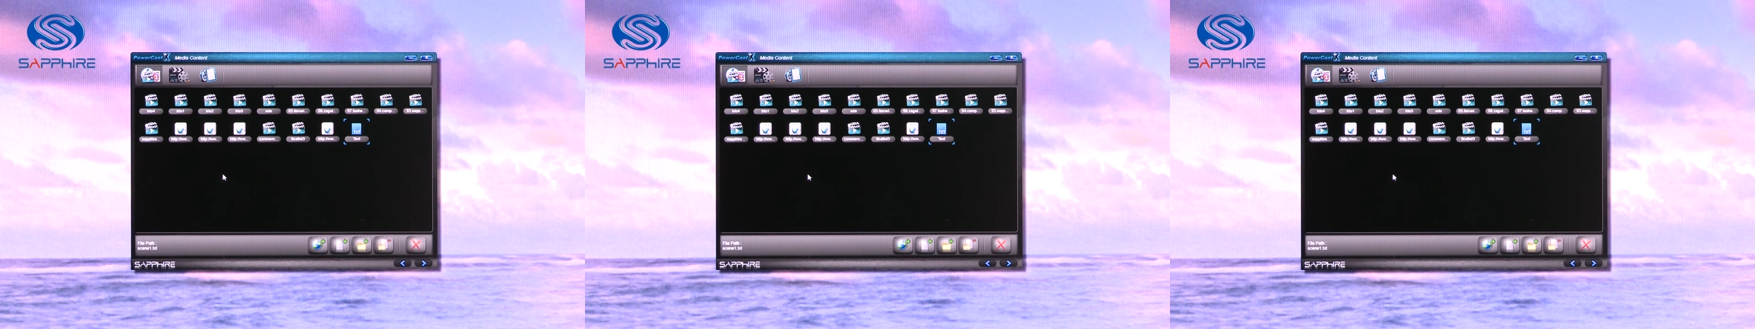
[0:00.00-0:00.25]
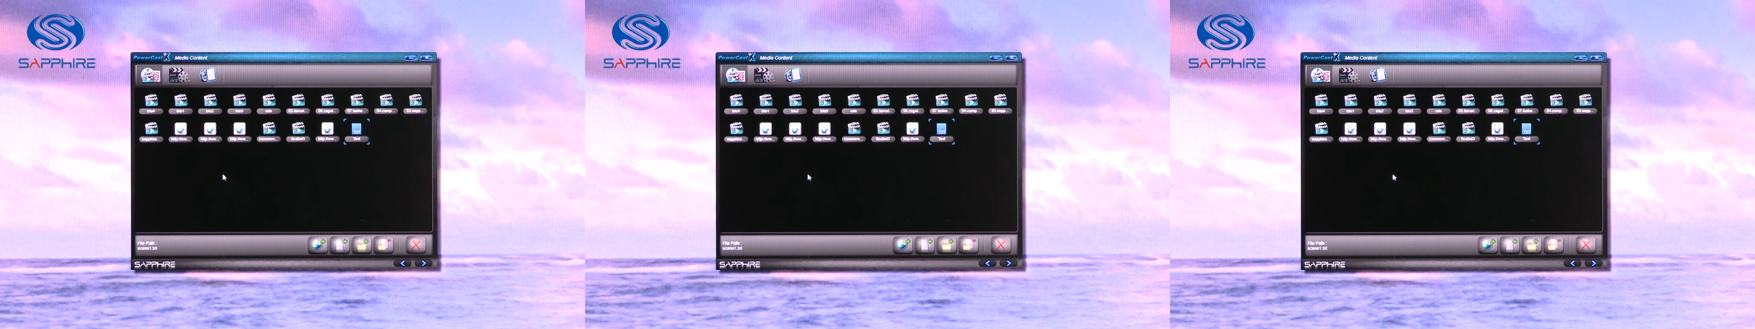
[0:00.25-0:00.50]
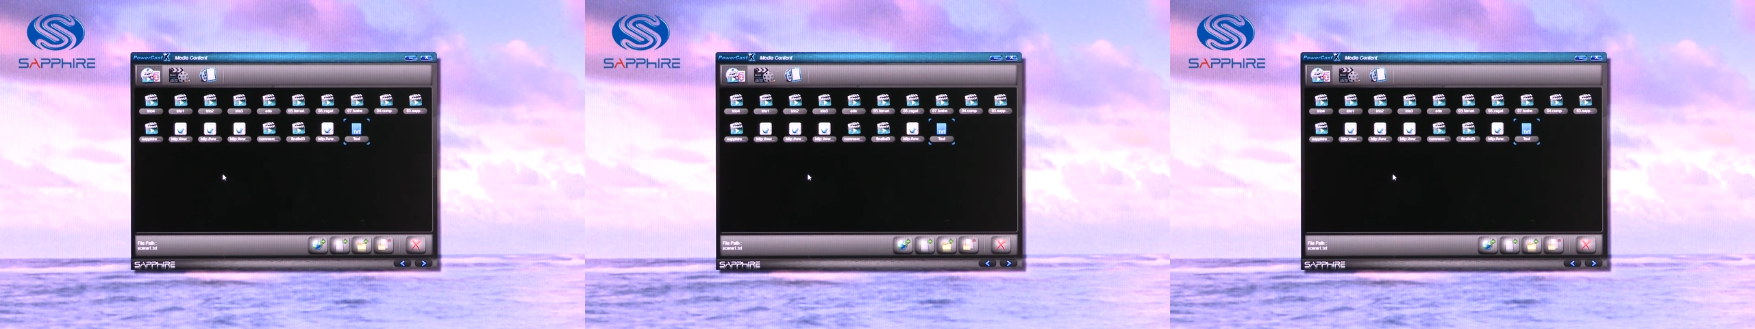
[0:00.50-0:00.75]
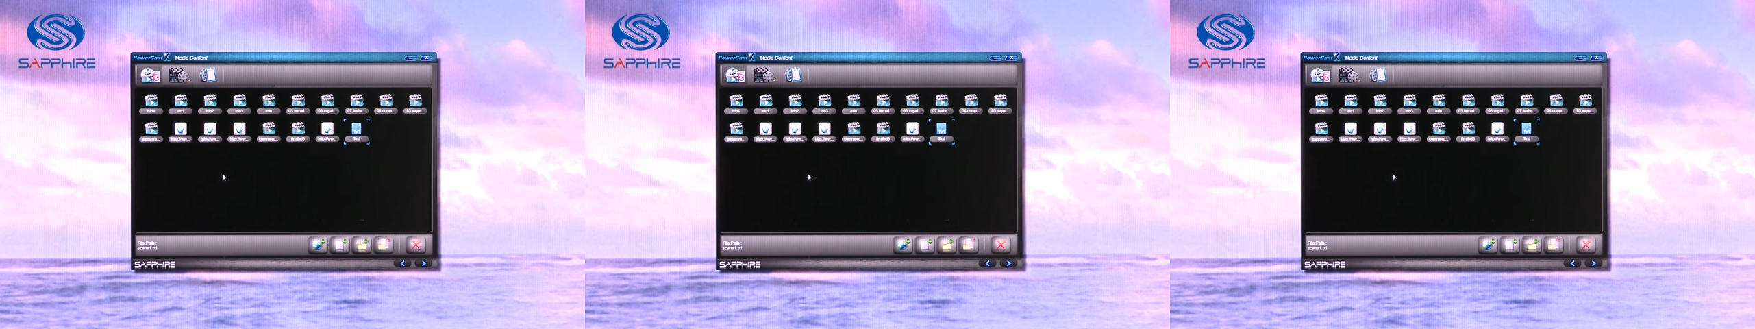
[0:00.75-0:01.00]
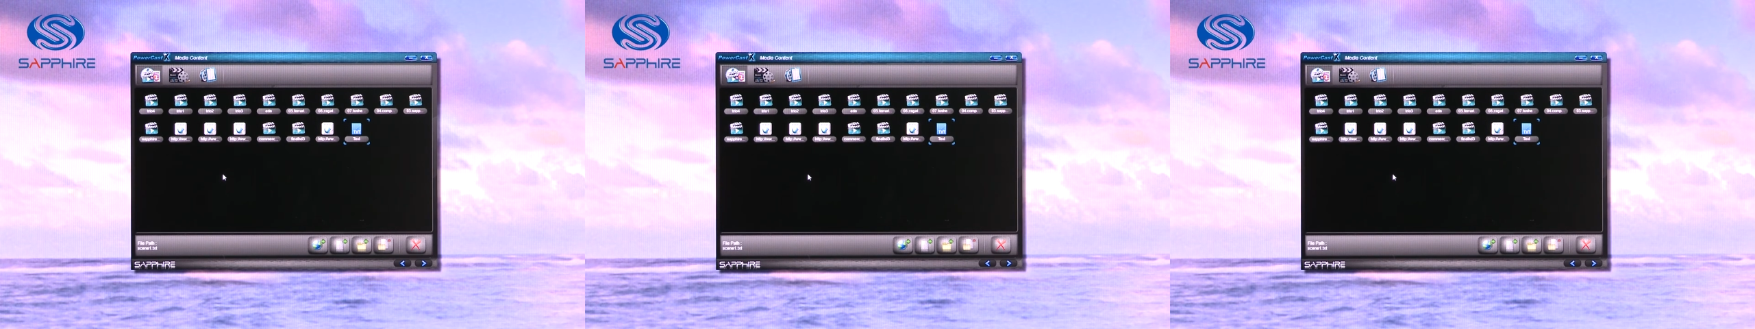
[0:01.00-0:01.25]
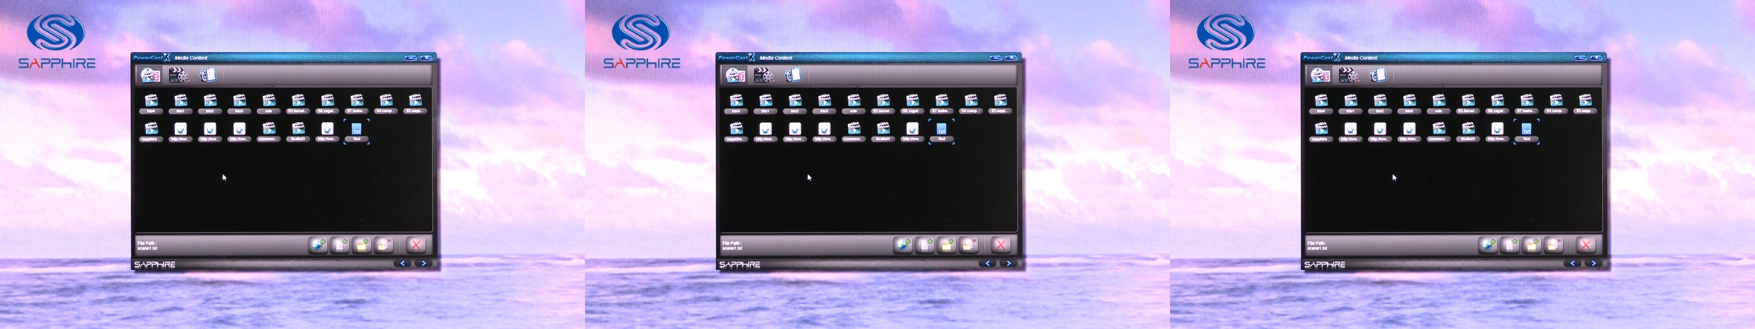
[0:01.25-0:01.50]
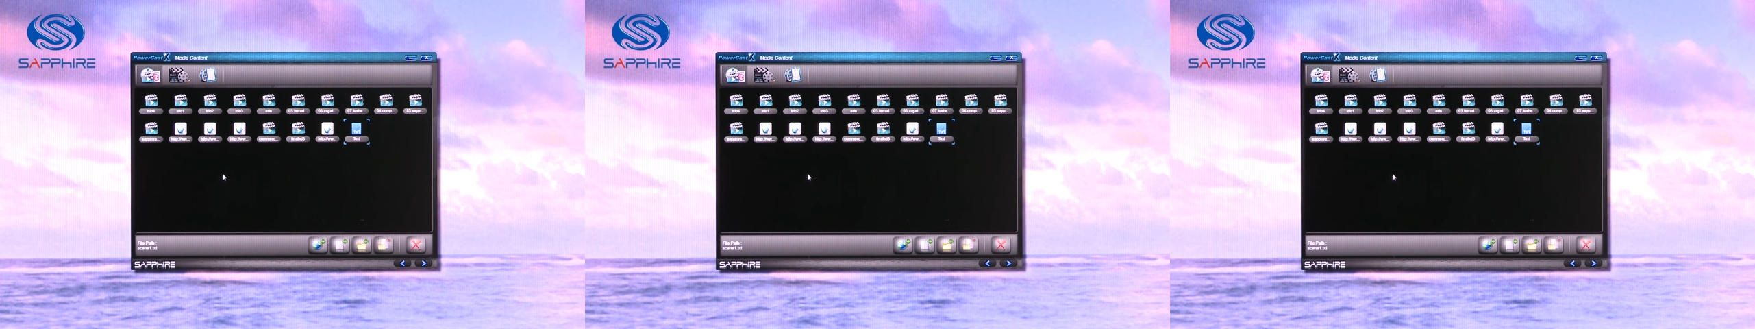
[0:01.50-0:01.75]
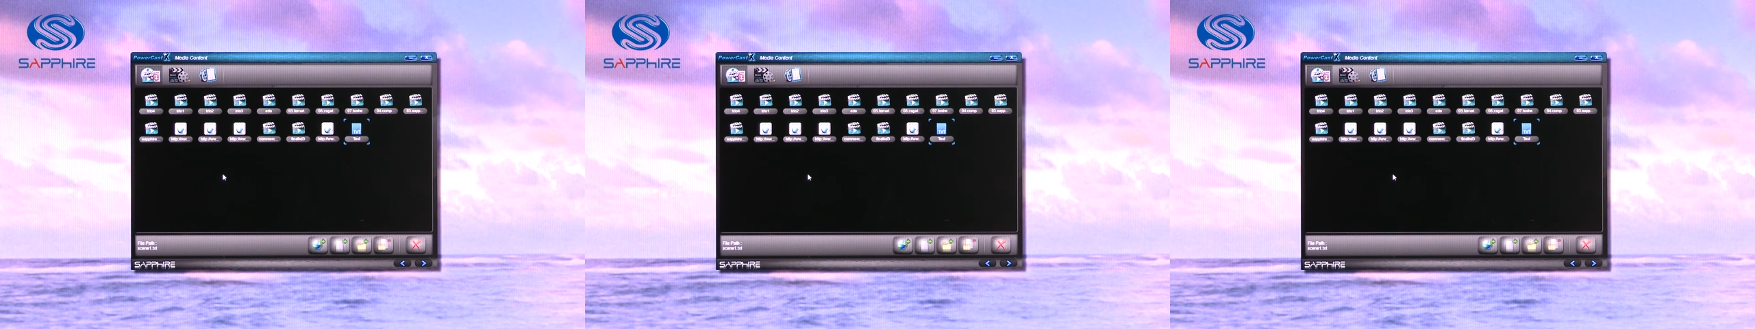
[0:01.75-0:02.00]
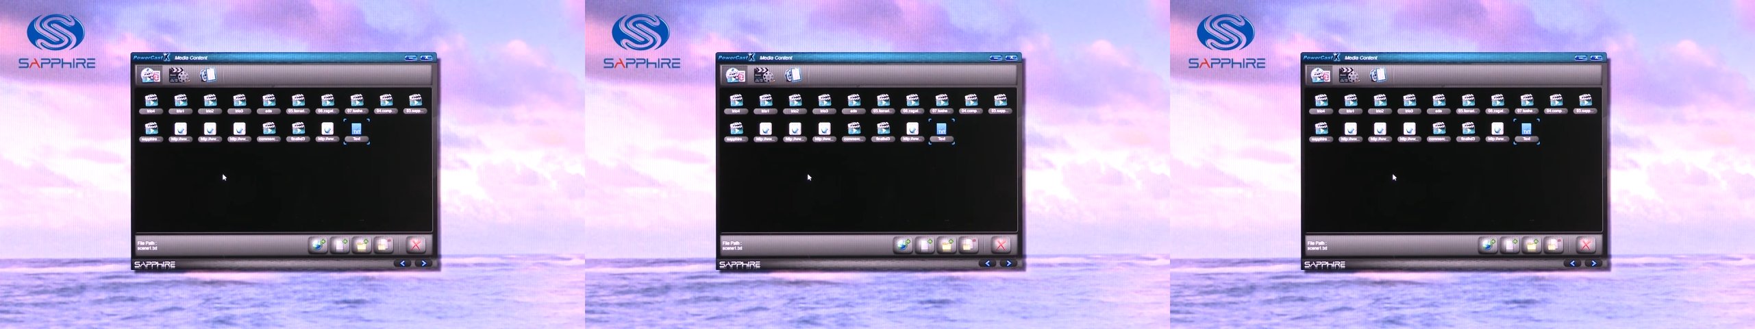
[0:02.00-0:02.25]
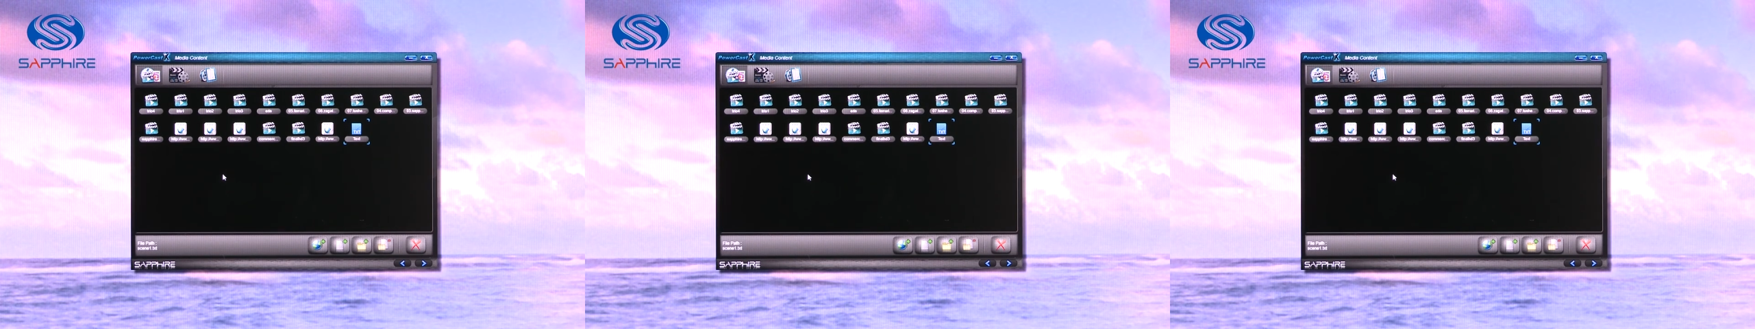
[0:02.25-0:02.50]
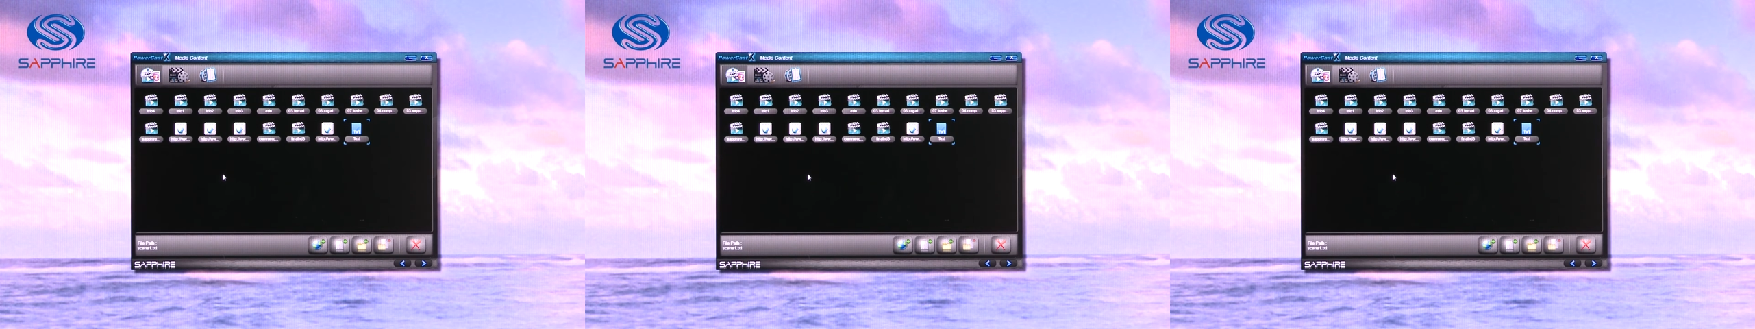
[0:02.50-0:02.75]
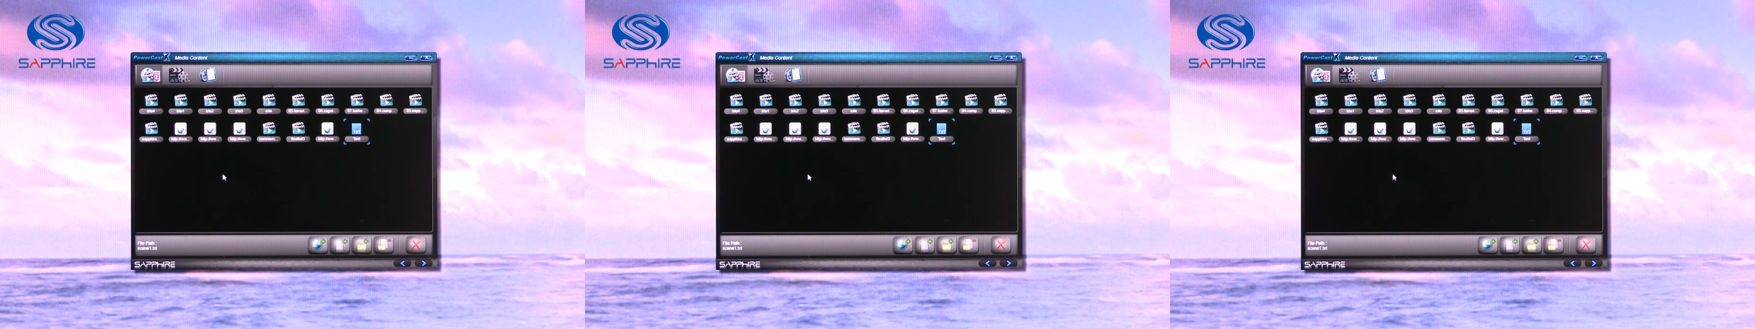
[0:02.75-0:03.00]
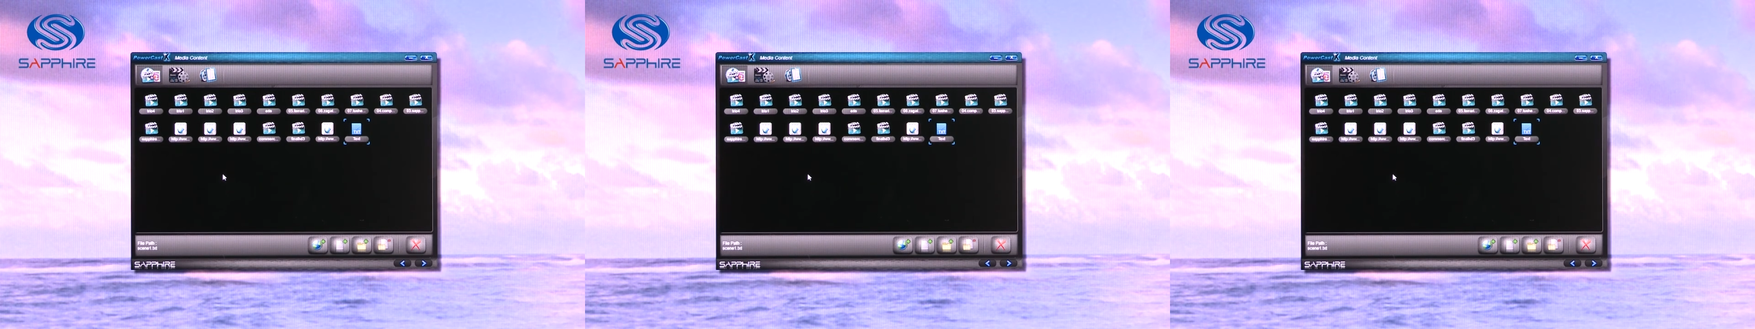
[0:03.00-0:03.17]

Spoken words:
No face is visible, so there are no lips to read.